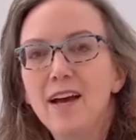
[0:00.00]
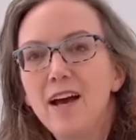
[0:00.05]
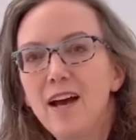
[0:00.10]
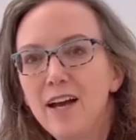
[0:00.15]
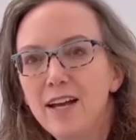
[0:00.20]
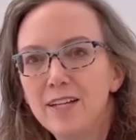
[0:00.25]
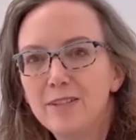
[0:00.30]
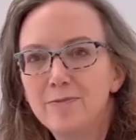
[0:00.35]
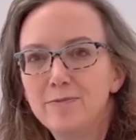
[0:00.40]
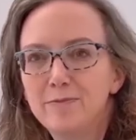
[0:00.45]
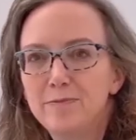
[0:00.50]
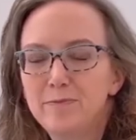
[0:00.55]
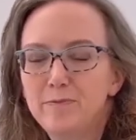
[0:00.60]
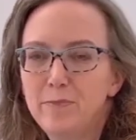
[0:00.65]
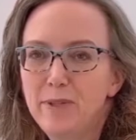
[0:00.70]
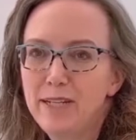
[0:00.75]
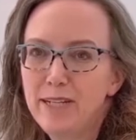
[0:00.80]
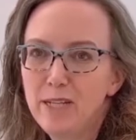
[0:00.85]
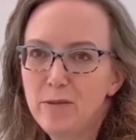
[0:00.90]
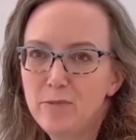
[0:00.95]
Hi,
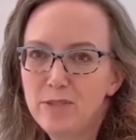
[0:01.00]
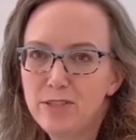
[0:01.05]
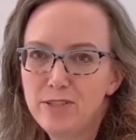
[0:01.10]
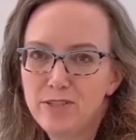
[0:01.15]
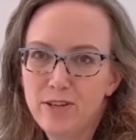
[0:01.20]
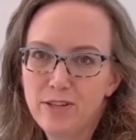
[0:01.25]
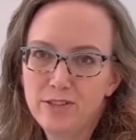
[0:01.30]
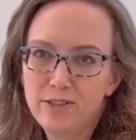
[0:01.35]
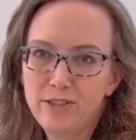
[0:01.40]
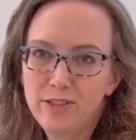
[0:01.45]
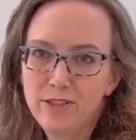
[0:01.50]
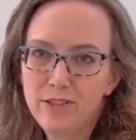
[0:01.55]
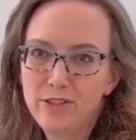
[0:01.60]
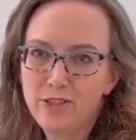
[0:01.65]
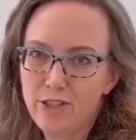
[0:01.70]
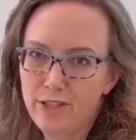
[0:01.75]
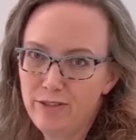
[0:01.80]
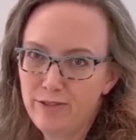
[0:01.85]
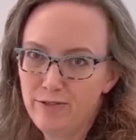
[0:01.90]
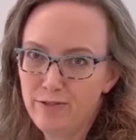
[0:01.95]
my name is Dr.
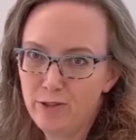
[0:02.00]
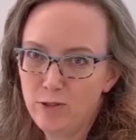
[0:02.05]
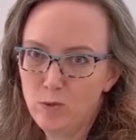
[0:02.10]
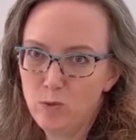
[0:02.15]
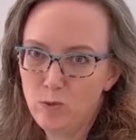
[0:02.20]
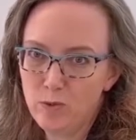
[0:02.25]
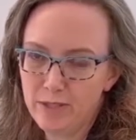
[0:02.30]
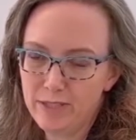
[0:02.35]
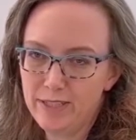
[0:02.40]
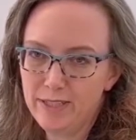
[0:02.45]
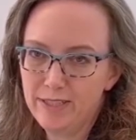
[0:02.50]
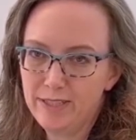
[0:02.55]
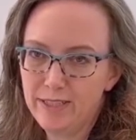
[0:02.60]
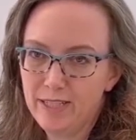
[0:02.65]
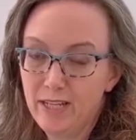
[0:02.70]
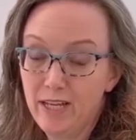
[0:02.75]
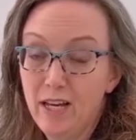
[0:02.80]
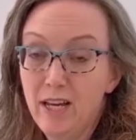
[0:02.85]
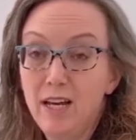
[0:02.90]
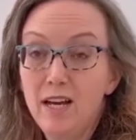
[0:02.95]
Jennifer Willet.
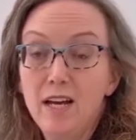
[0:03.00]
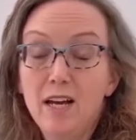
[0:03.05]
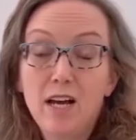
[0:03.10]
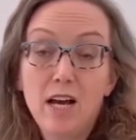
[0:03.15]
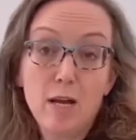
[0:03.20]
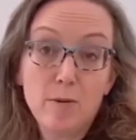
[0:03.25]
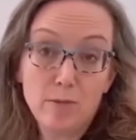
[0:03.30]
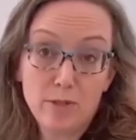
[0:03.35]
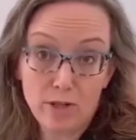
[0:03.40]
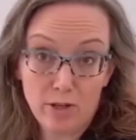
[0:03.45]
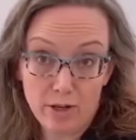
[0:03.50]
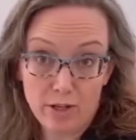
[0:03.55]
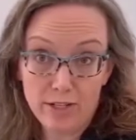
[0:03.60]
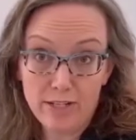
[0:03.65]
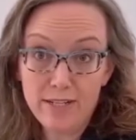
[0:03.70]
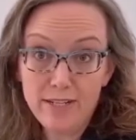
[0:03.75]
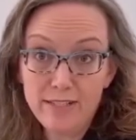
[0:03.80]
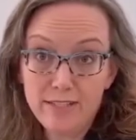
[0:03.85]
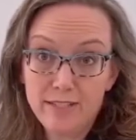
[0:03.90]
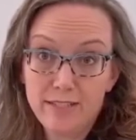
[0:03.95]
I'm an
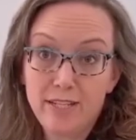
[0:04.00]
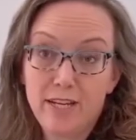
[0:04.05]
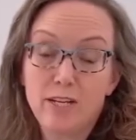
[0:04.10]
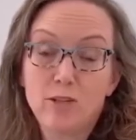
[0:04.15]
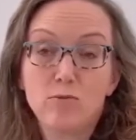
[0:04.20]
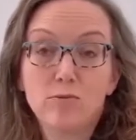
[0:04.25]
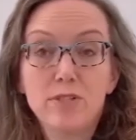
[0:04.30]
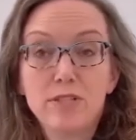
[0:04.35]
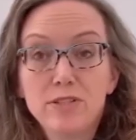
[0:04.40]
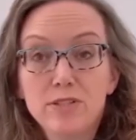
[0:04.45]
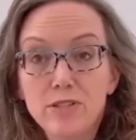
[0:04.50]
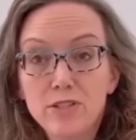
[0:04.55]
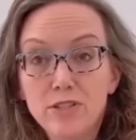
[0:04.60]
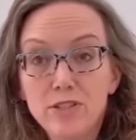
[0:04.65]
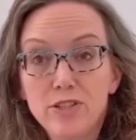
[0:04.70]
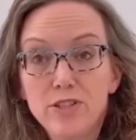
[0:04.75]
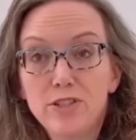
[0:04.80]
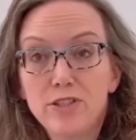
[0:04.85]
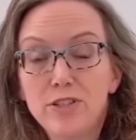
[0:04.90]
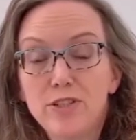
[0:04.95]
artist and
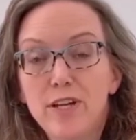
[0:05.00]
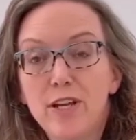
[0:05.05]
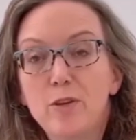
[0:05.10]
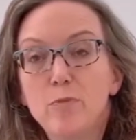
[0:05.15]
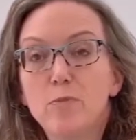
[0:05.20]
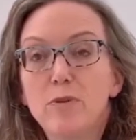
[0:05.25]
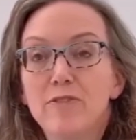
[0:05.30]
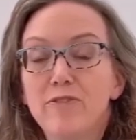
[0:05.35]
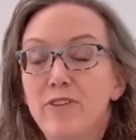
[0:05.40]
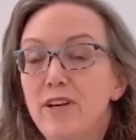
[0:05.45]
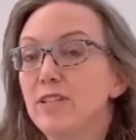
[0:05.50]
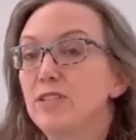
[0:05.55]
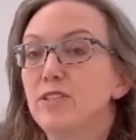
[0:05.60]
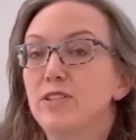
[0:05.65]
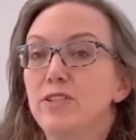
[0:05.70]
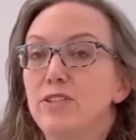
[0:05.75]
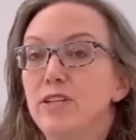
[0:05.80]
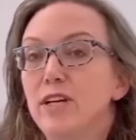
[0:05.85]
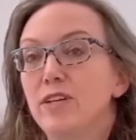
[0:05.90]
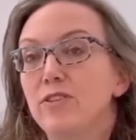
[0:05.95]
researcher and
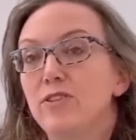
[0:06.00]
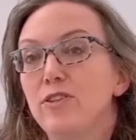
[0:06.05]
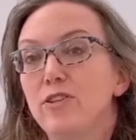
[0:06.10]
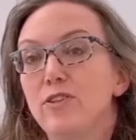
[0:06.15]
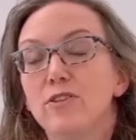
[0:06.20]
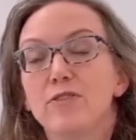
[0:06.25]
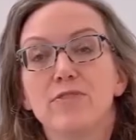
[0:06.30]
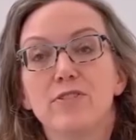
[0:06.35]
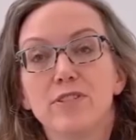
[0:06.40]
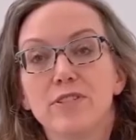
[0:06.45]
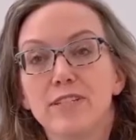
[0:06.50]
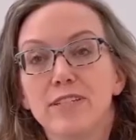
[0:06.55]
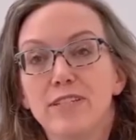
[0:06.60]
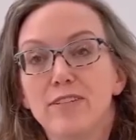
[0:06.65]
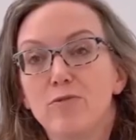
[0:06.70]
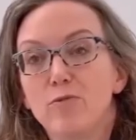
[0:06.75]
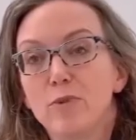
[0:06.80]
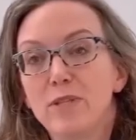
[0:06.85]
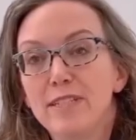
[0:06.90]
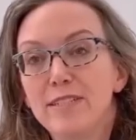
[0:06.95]
professor at the
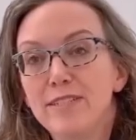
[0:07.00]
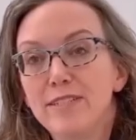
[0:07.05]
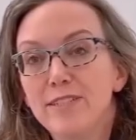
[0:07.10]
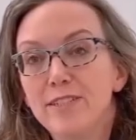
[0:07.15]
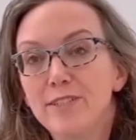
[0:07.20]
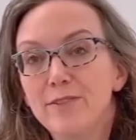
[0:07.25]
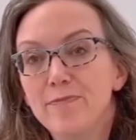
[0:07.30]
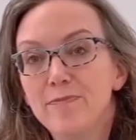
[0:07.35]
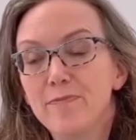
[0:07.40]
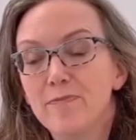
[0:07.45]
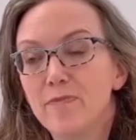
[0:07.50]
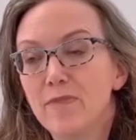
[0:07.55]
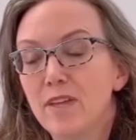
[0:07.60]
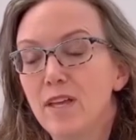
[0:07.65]
University of Windsor.